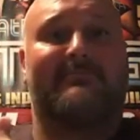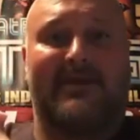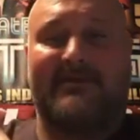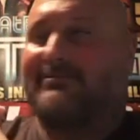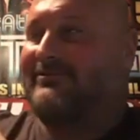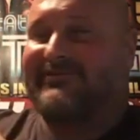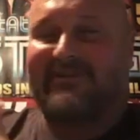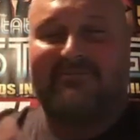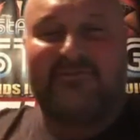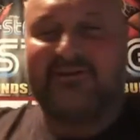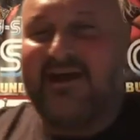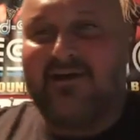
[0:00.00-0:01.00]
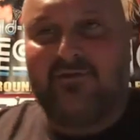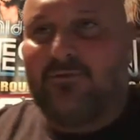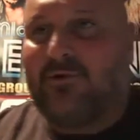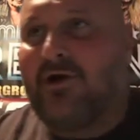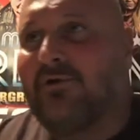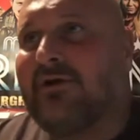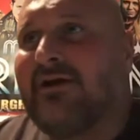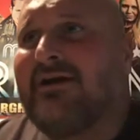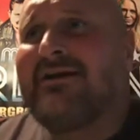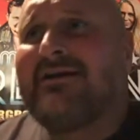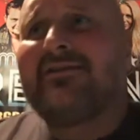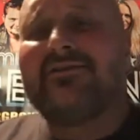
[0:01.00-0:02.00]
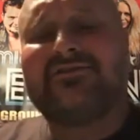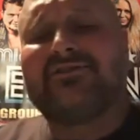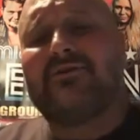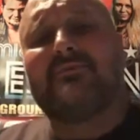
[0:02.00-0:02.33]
people or something down the road. There's so